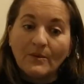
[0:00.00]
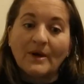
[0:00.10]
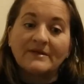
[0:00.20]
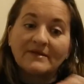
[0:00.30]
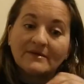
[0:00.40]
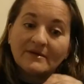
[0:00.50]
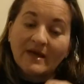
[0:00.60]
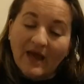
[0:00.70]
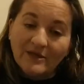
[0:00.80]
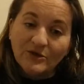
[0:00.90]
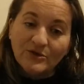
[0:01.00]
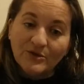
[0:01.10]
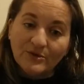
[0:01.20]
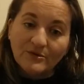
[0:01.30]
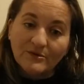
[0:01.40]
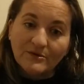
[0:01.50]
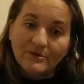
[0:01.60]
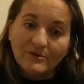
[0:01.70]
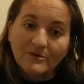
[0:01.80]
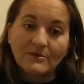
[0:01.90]
what can you do
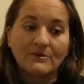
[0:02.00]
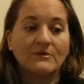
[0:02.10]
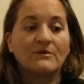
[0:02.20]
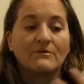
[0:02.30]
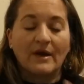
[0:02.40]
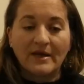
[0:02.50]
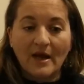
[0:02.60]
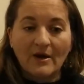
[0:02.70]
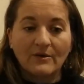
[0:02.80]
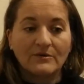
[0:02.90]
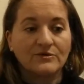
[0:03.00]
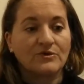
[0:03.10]
right now?